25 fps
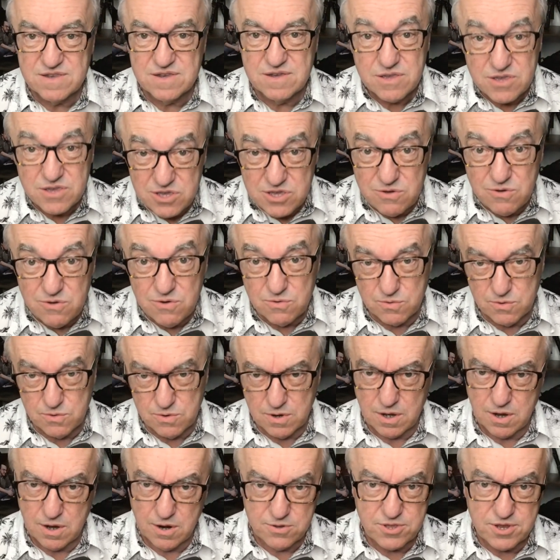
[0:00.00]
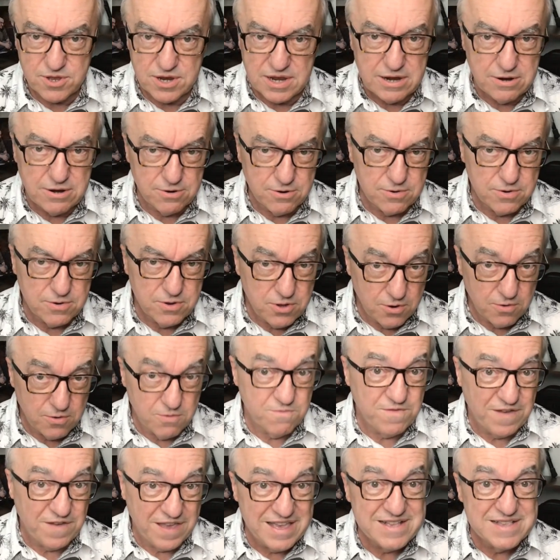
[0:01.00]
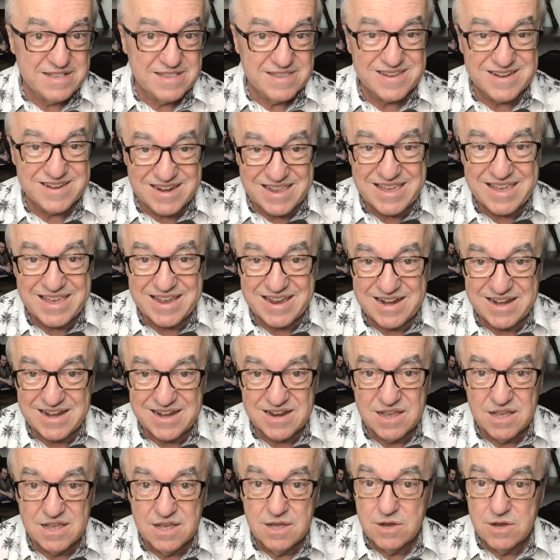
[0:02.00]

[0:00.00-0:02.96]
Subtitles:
You are the hero your fans need.